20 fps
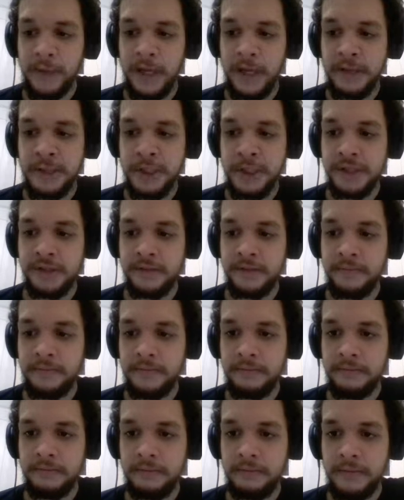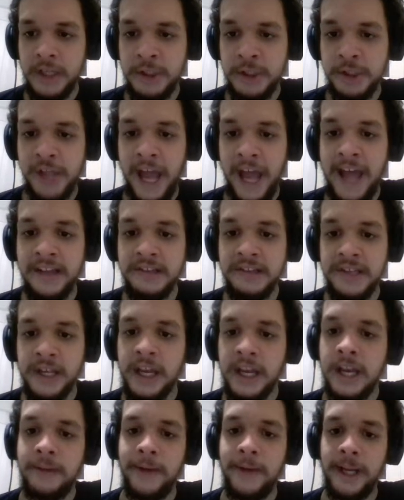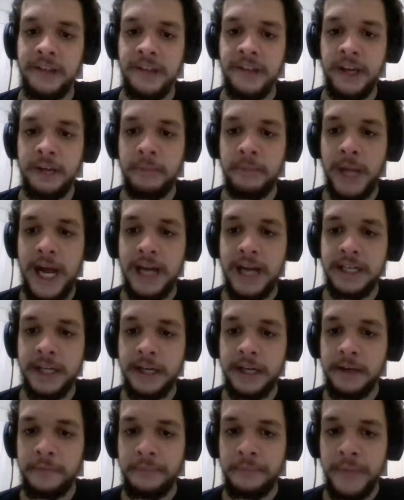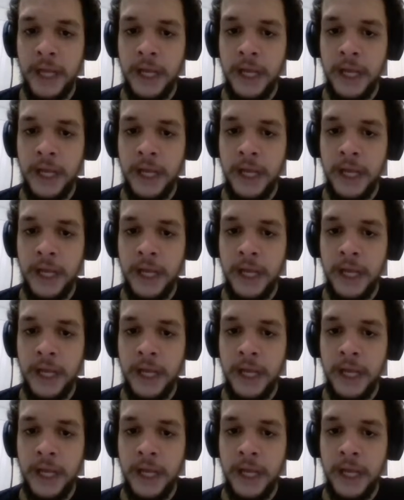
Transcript: It just ends the game against any black deck.